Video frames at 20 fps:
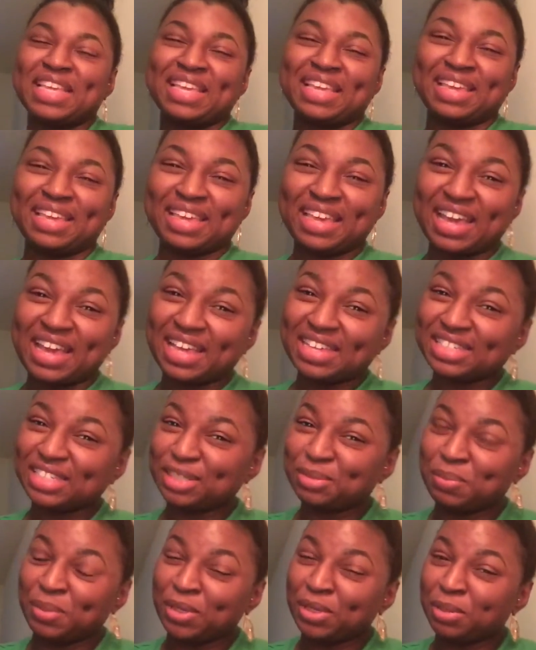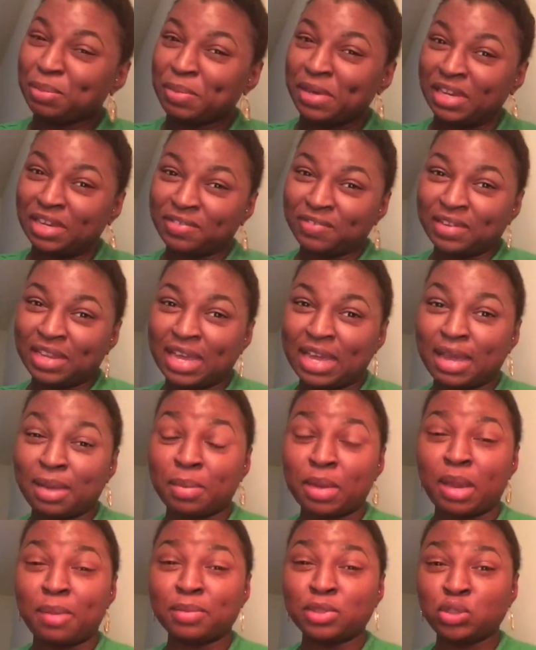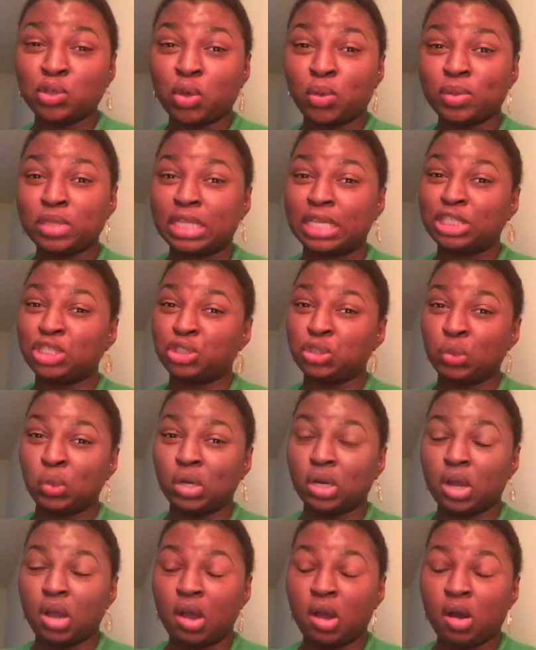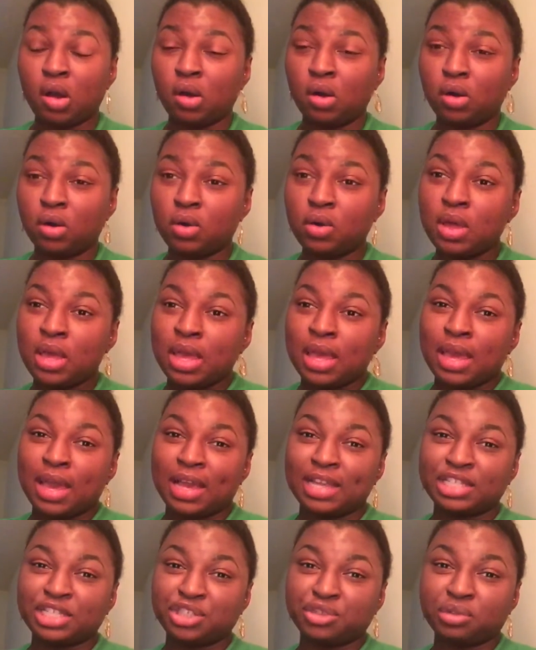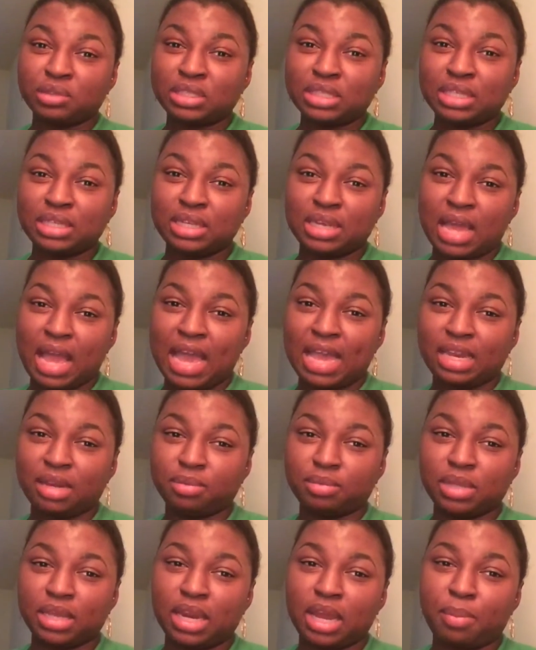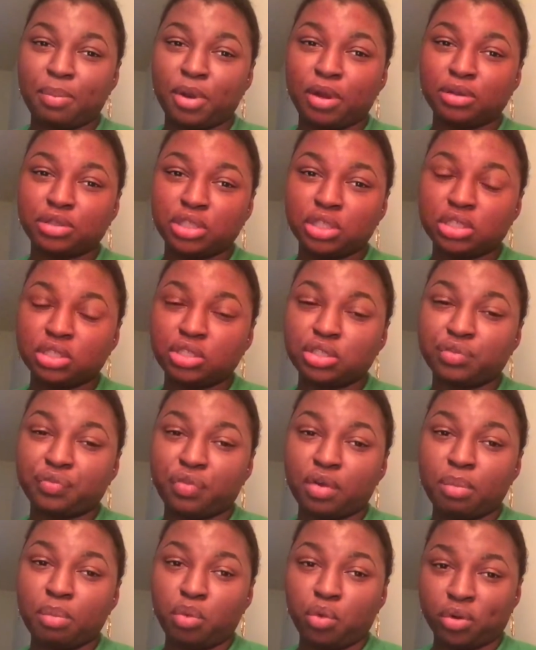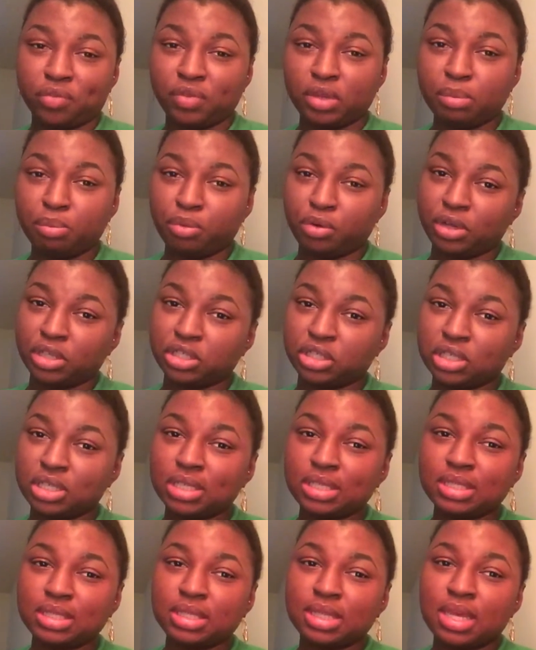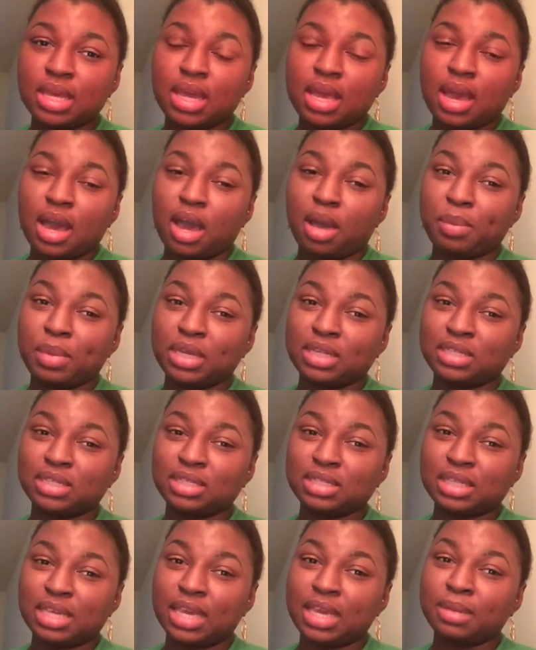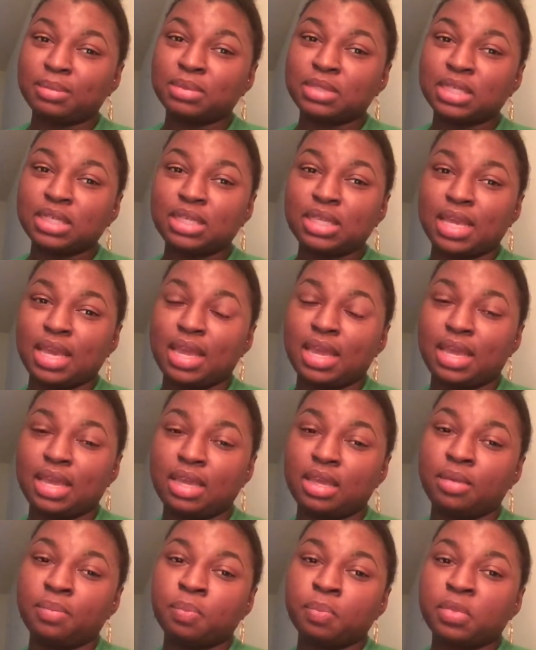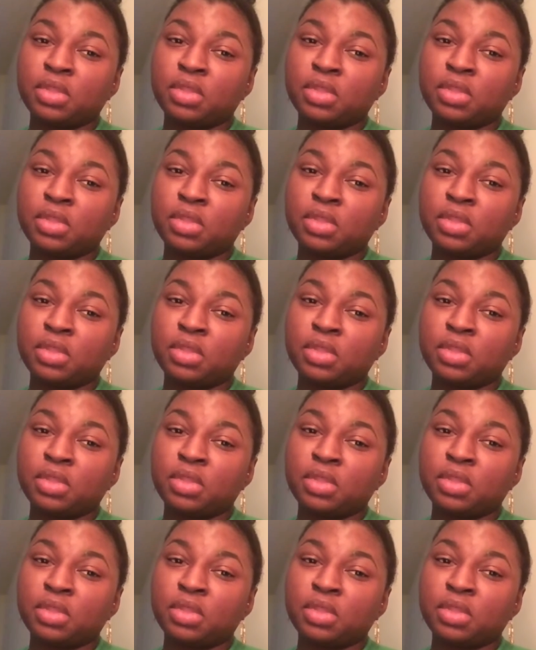Hey guys, it's Beauty Butterfly. I'm coming to you all with a short haul. I just received an item that I purchased from Morphe Brushes, and it just came today.